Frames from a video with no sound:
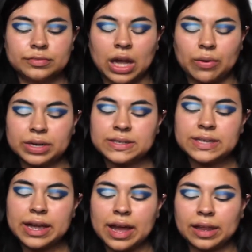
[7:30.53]
I want to
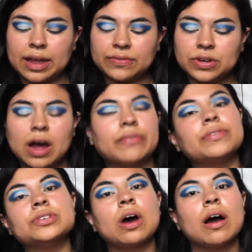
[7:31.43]
say I left
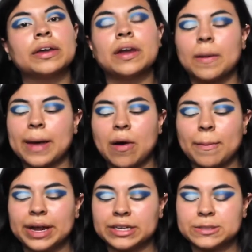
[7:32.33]
off talking about
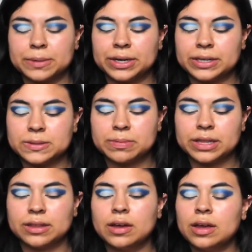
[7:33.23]
my experience
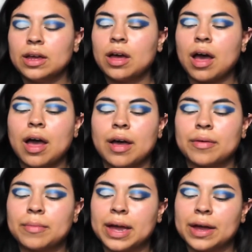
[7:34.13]
with
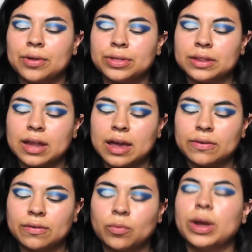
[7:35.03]
my health and
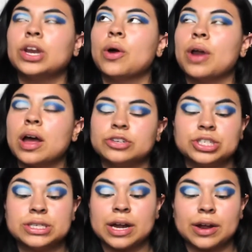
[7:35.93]
life. Wait, no,
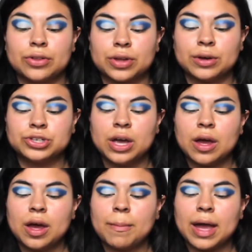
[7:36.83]
she's not a health coach.
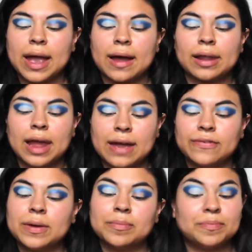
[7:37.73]
My
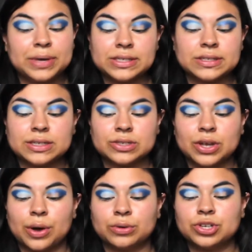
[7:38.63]
life and business
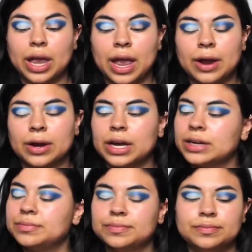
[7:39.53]
coach, Erin,